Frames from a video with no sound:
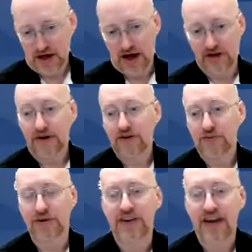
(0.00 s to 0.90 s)
As far as
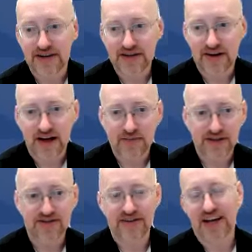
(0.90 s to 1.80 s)
protecting
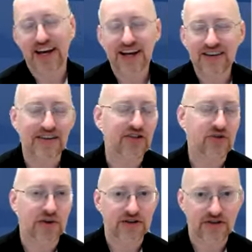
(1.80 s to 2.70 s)
documents, again,
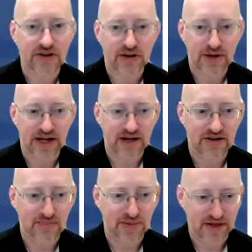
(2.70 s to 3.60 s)
situationally
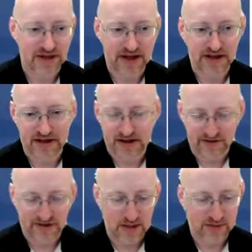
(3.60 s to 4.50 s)
dependent, but the
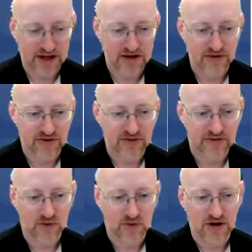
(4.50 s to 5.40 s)
example I use
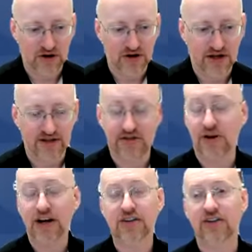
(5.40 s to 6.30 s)
for
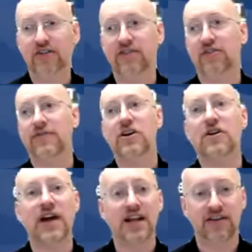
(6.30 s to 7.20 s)
instructors is if you're
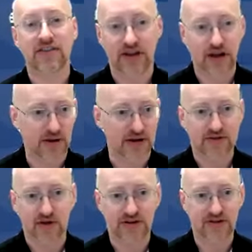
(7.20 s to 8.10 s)
creating a
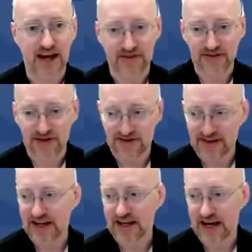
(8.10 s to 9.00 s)
syllabus or a test and
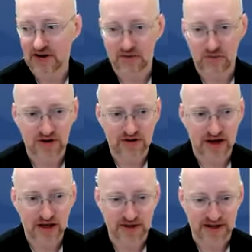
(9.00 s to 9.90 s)
sending it out as a Word
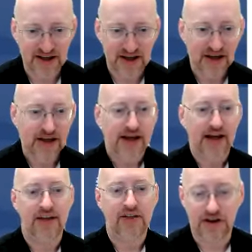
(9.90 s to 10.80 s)
document,
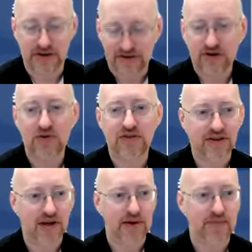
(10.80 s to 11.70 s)
and then a student is
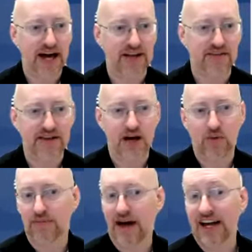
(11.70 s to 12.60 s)
coming back and saying,
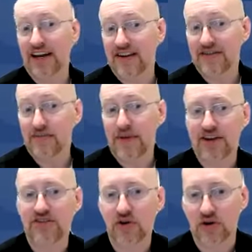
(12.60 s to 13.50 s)
well, mine doesn't
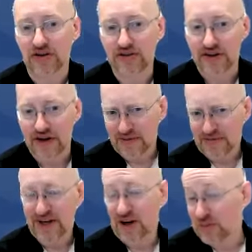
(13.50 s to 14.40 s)
match yours,
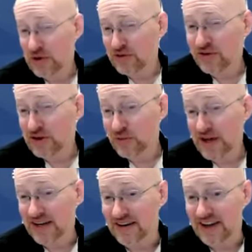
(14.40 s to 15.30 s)
who's going to
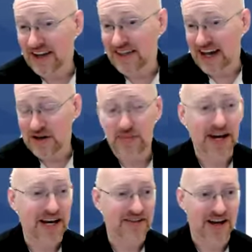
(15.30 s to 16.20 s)
win in that
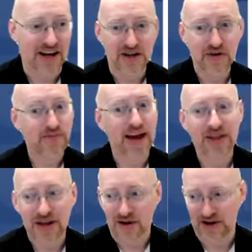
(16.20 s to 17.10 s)
debate? You've
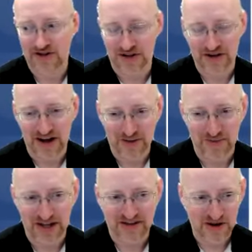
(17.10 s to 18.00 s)
made the original
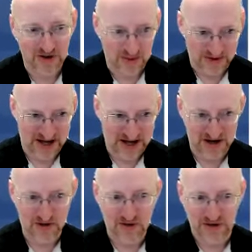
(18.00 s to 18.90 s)
document,
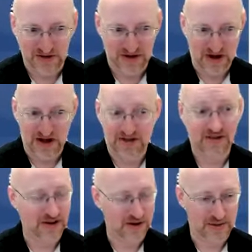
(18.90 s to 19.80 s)
it's
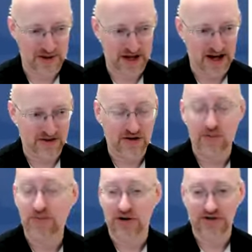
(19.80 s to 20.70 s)
going to be, I
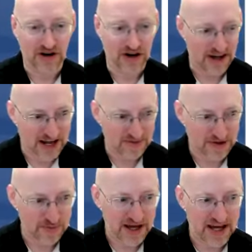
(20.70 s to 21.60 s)
assume, posted on a
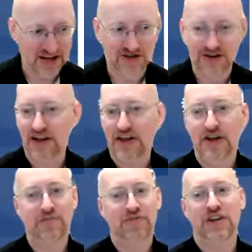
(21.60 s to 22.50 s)
Canvas page.
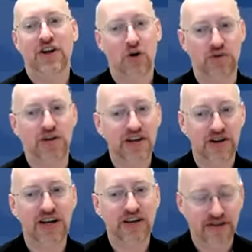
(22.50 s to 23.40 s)
You
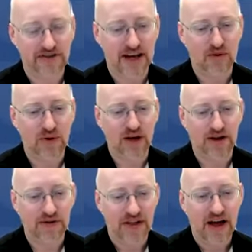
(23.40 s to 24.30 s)
can easily say,
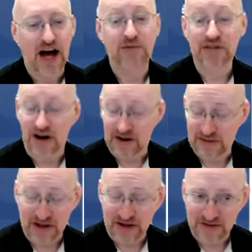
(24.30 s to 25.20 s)
well, I'm sorry,
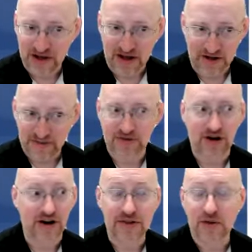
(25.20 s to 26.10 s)

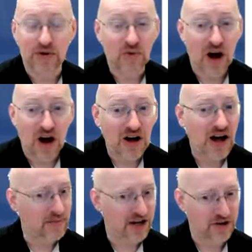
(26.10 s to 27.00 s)
something went wrong.
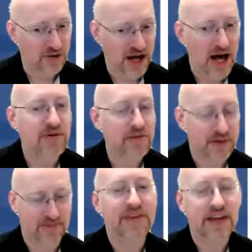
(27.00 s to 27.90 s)
I'm not sure what happened,
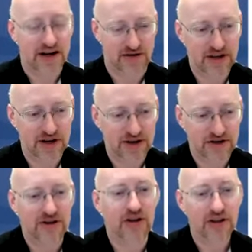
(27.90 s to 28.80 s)
but here's the
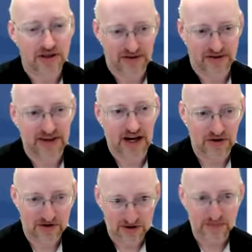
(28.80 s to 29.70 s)
original. This is how
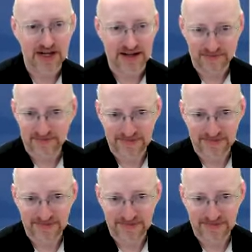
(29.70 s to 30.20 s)
it should be.